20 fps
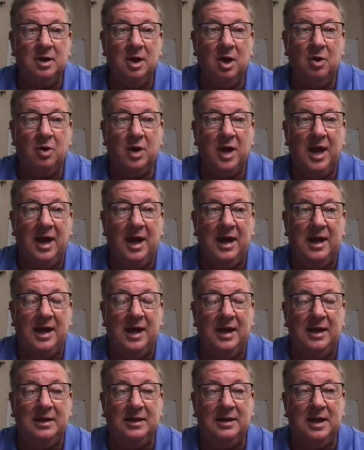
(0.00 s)
Okay.
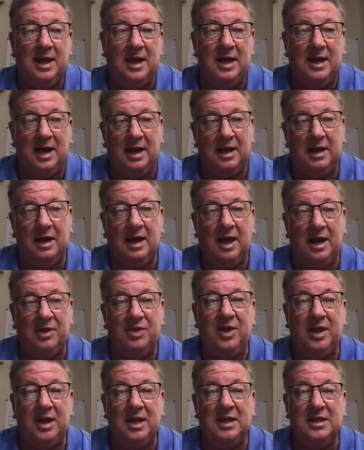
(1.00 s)
And I
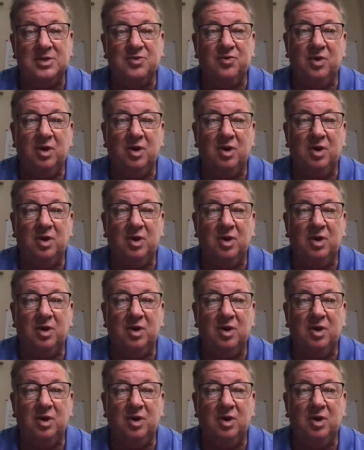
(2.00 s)
think it's